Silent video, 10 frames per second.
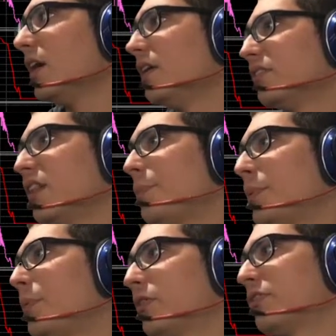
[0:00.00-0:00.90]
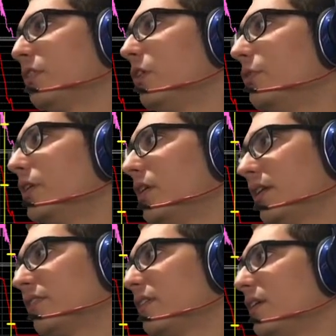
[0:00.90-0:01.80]
is a lap at Barcelona.
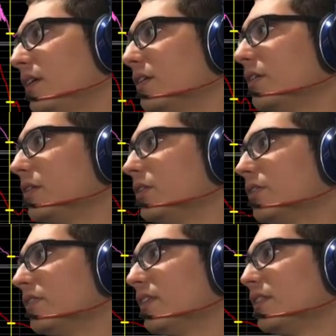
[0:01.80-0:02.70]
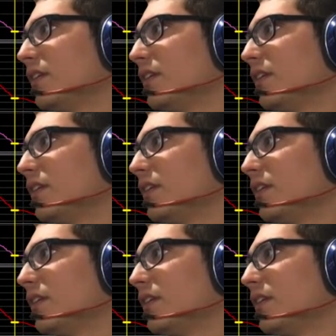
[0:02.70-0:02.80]
Let's say here you can see